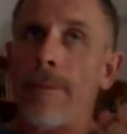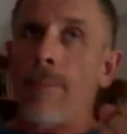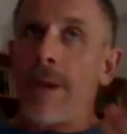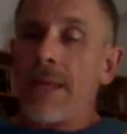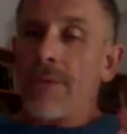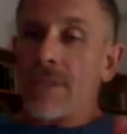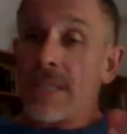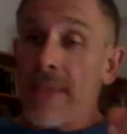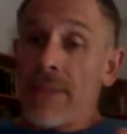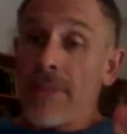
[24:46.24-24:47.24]
my
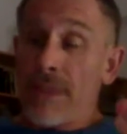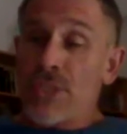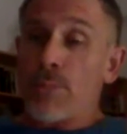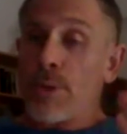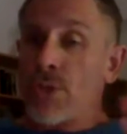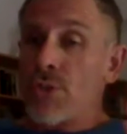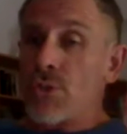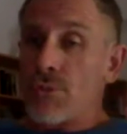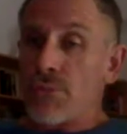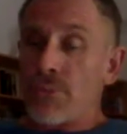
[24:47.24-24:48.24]
understanding and experience
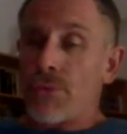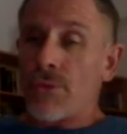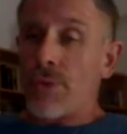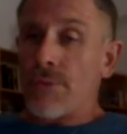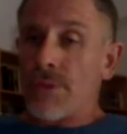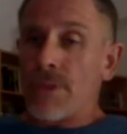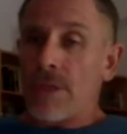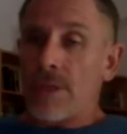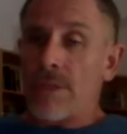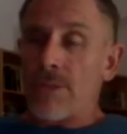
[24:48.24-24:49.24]
of chronic
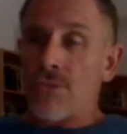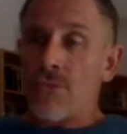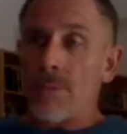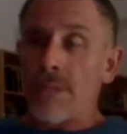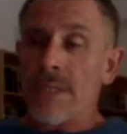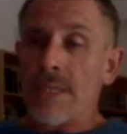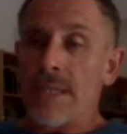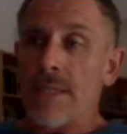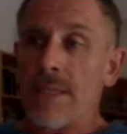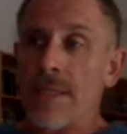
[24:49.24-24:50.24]
fatigue syndrome is
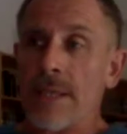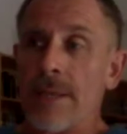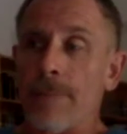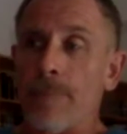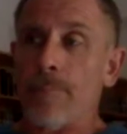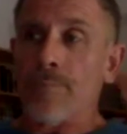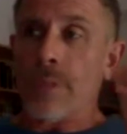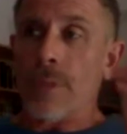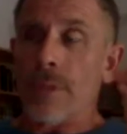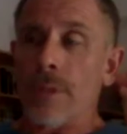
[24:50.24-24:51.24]
that
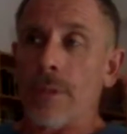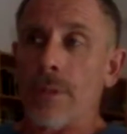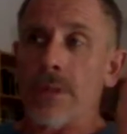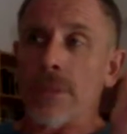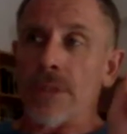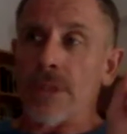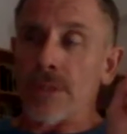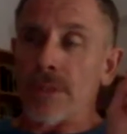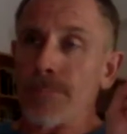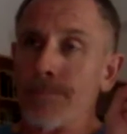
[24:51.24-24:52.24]
the
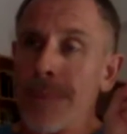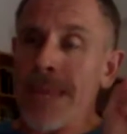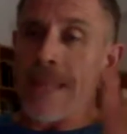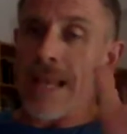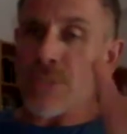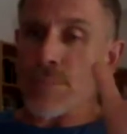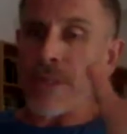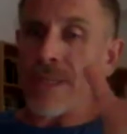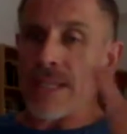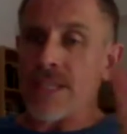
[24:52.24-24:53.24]
main
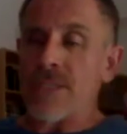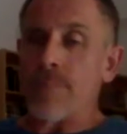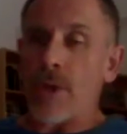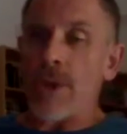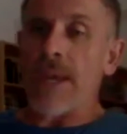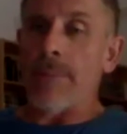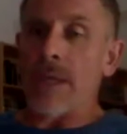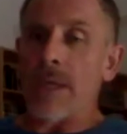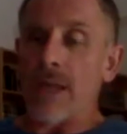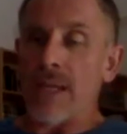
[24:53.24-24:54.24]
aspect is
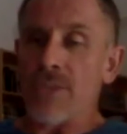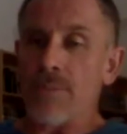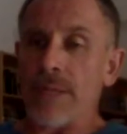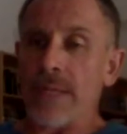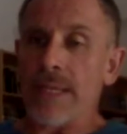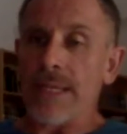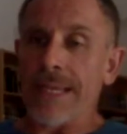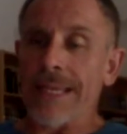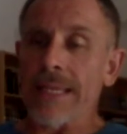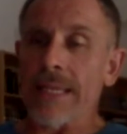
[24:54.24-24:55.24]
biochemical aspect,
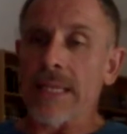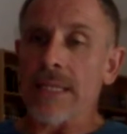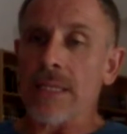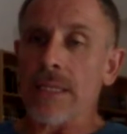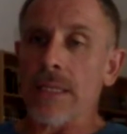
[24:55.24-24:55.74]
and that